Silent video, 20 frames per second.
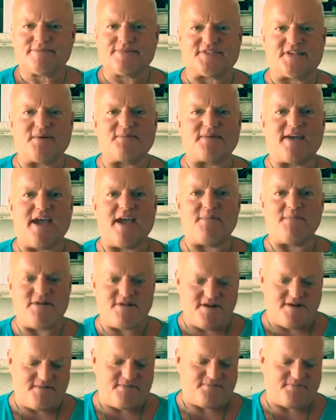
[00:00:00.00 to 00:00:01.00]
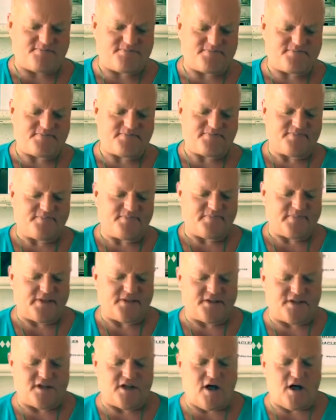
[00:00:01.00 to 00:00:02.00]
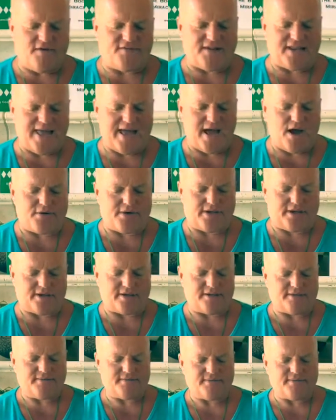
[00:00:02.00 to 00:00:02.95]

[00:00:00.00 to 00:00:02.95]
Some game in it. The law of allowing.